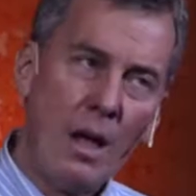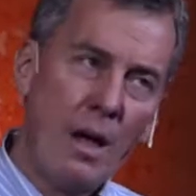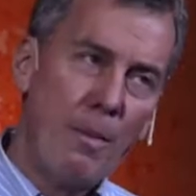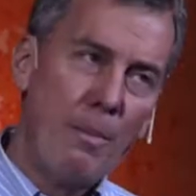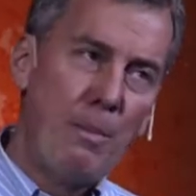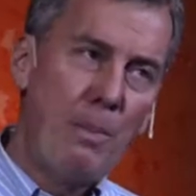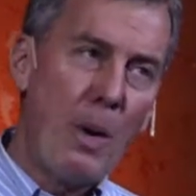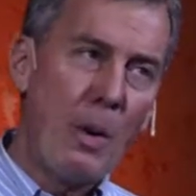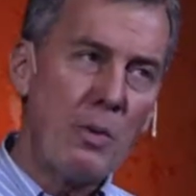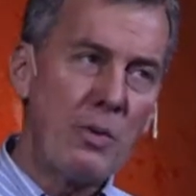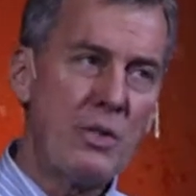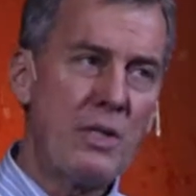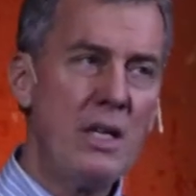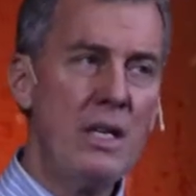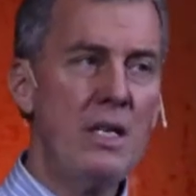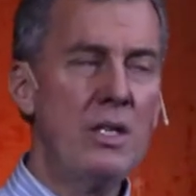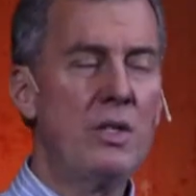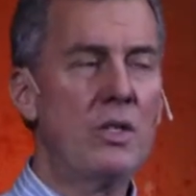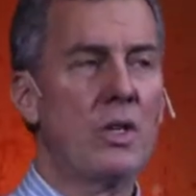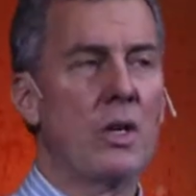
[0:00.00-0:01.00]

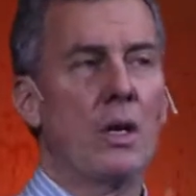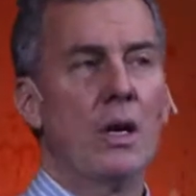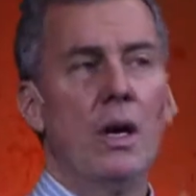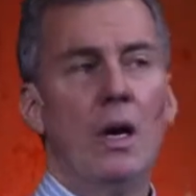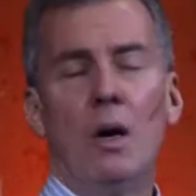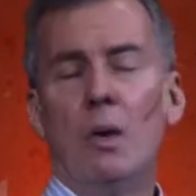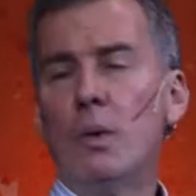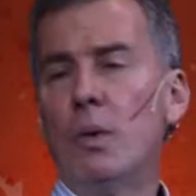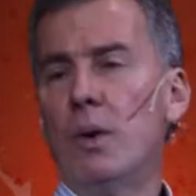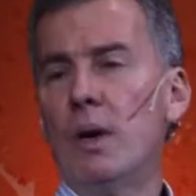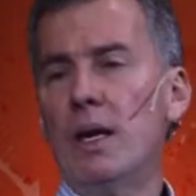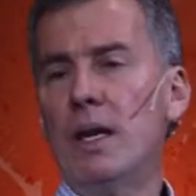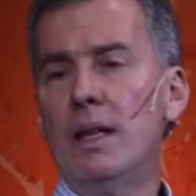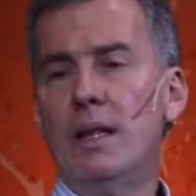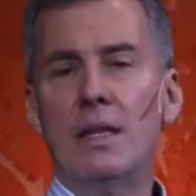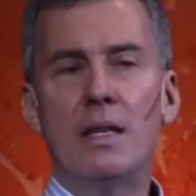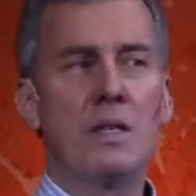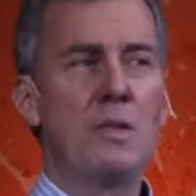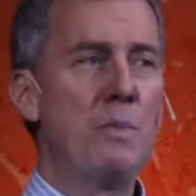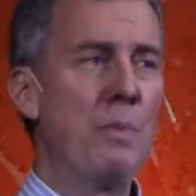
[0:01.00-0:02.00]
Post-Easter, we're
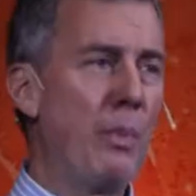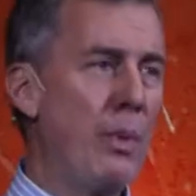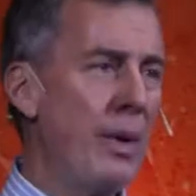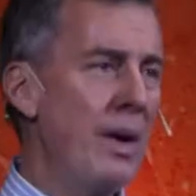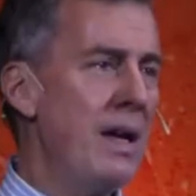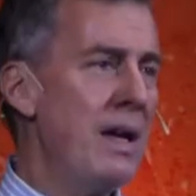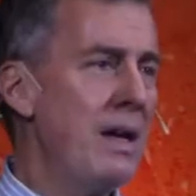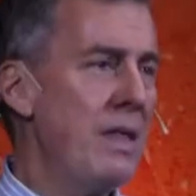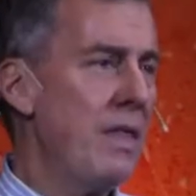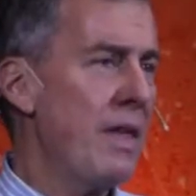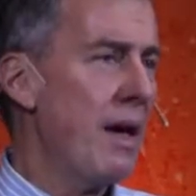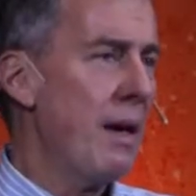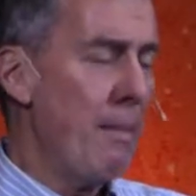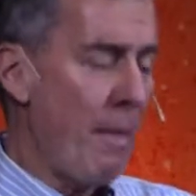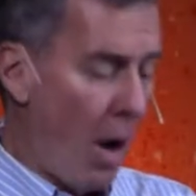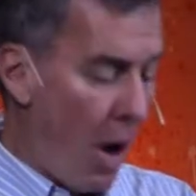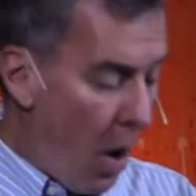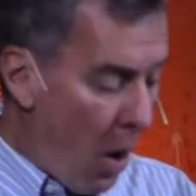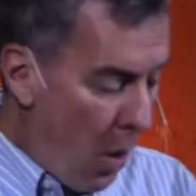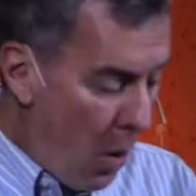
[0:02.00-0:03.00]
in this Bring
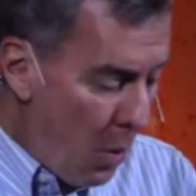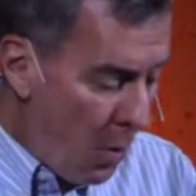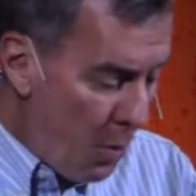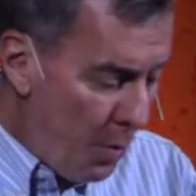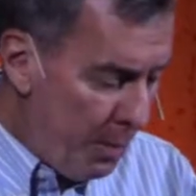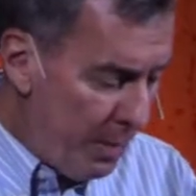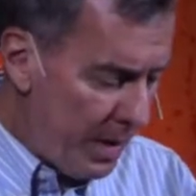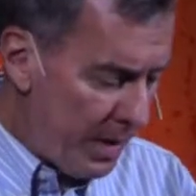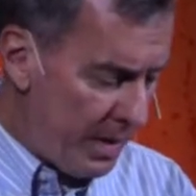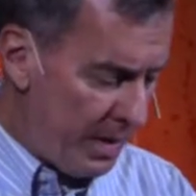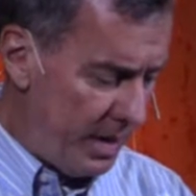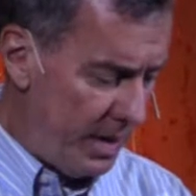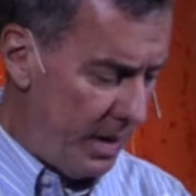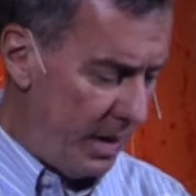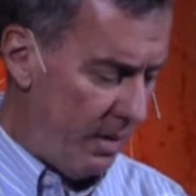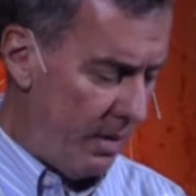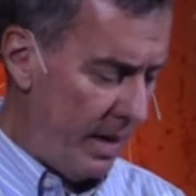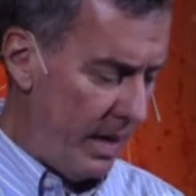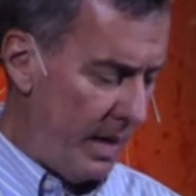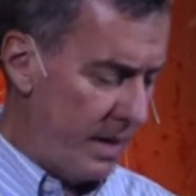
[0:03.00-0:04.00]
Them Home
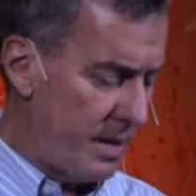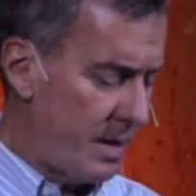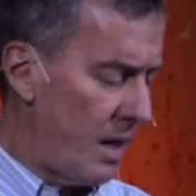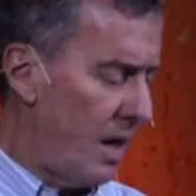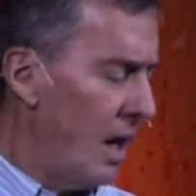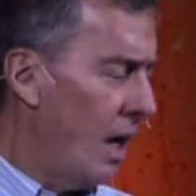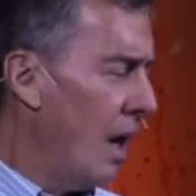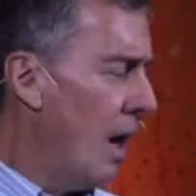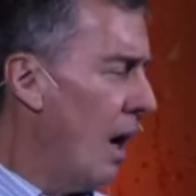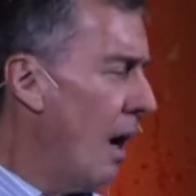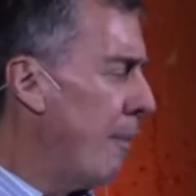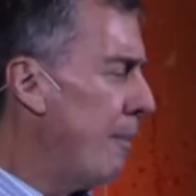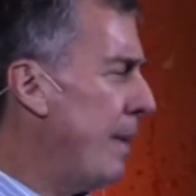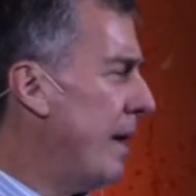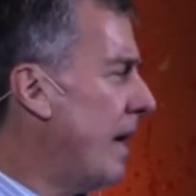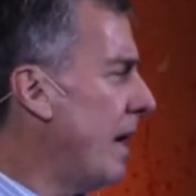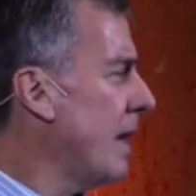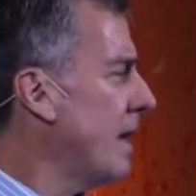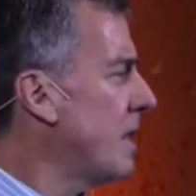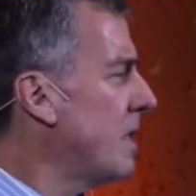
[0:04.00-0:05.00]
series
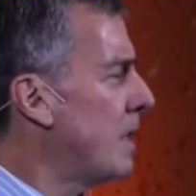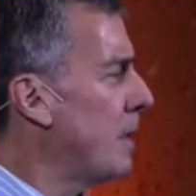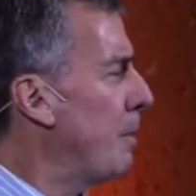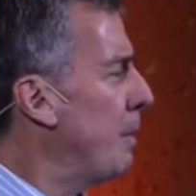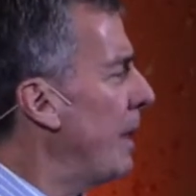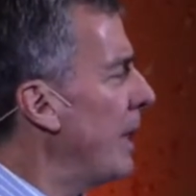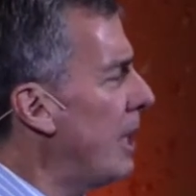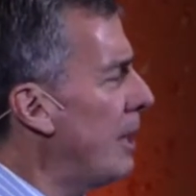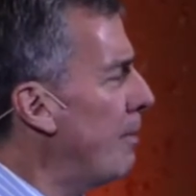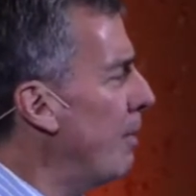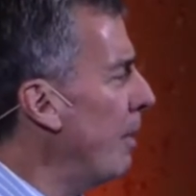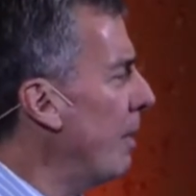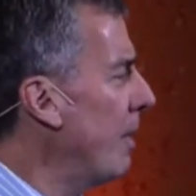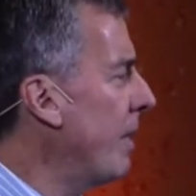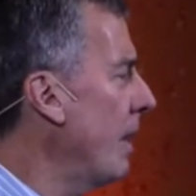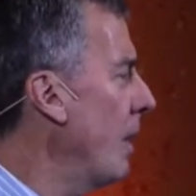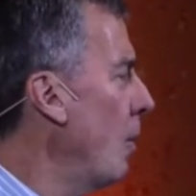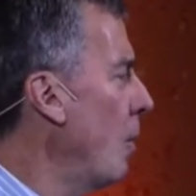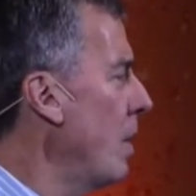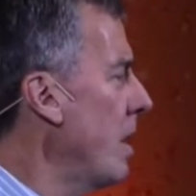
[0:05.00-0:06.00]
because the people
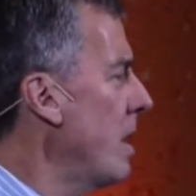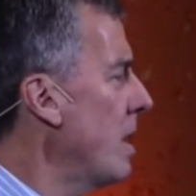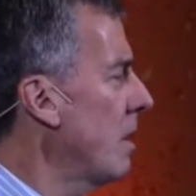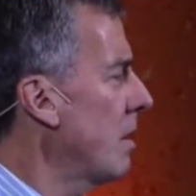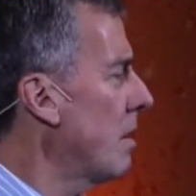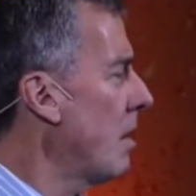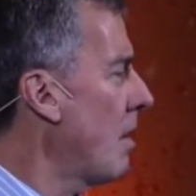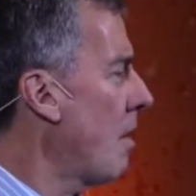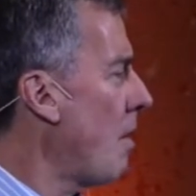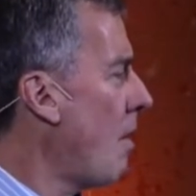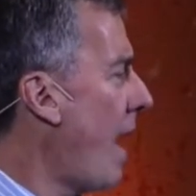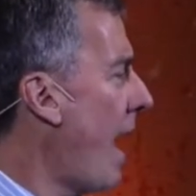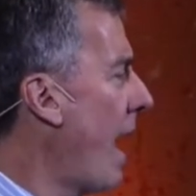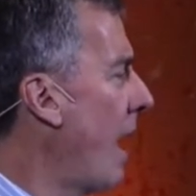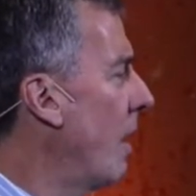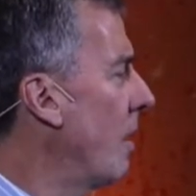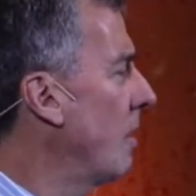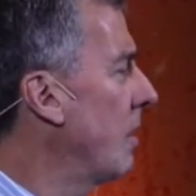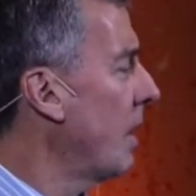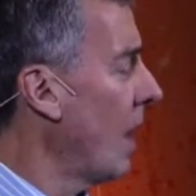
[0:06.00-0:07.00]
that we are
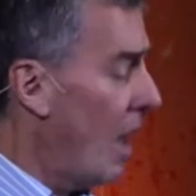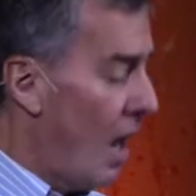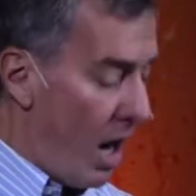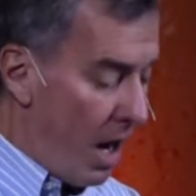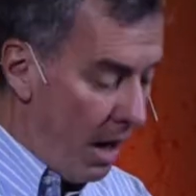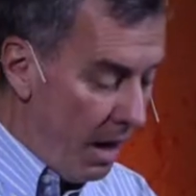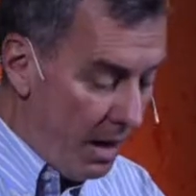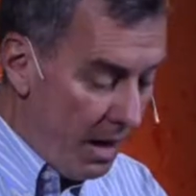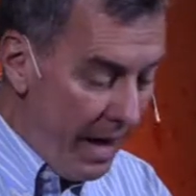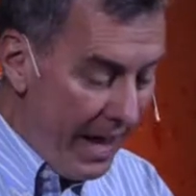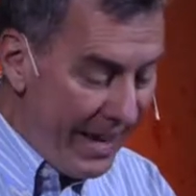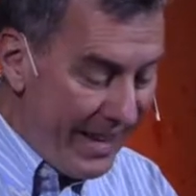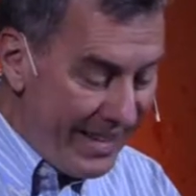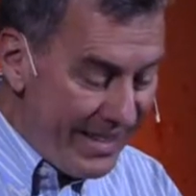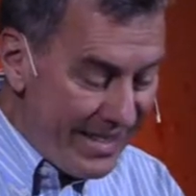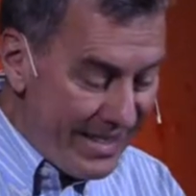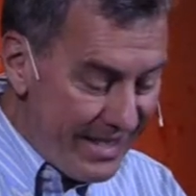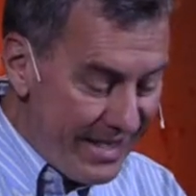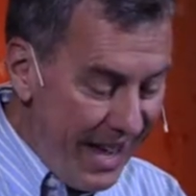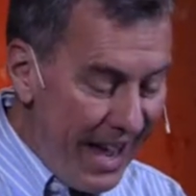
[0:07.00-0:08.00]
around are
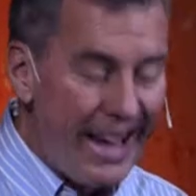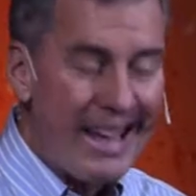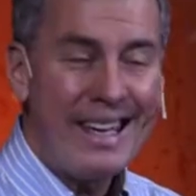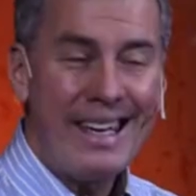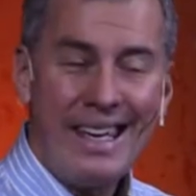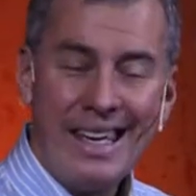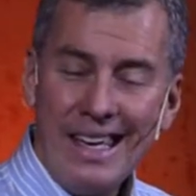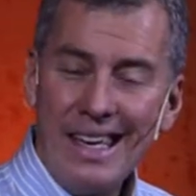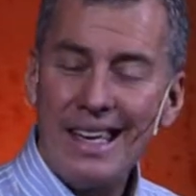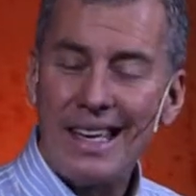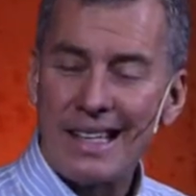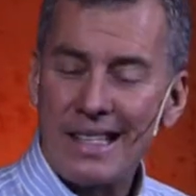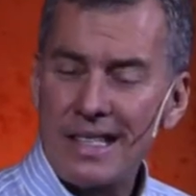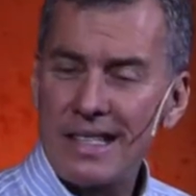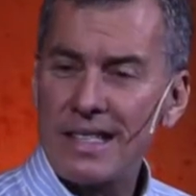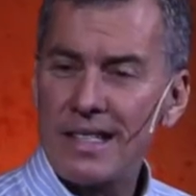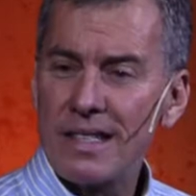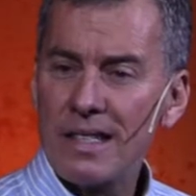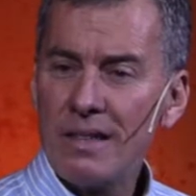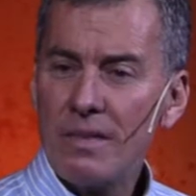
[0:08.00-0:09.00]
like
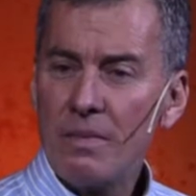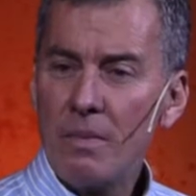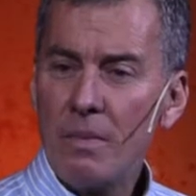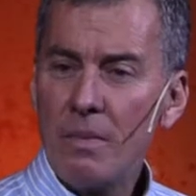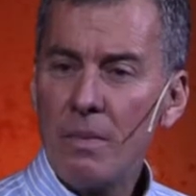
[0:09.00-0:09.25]
Zacchaeus.